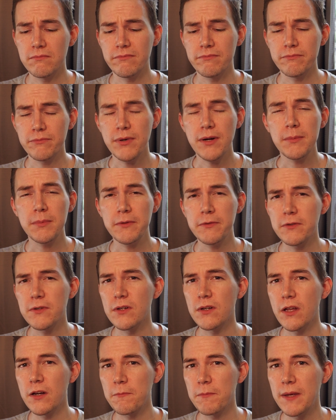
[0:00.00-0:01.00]
probably for a
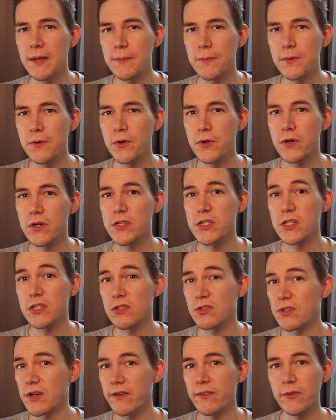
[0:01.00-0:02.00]
lot of people who are just
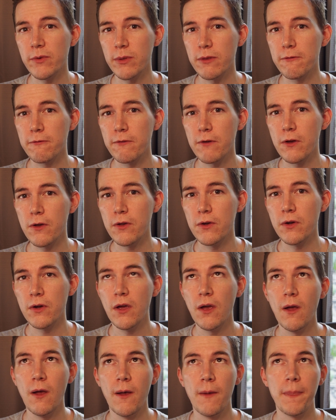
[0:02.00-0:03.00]
traveling with a phone
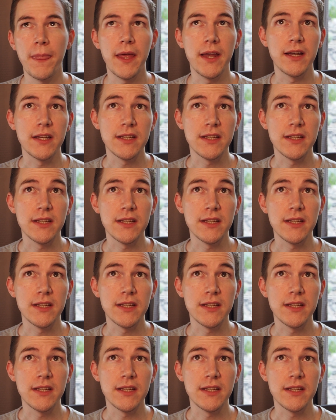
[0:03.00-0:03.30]
and a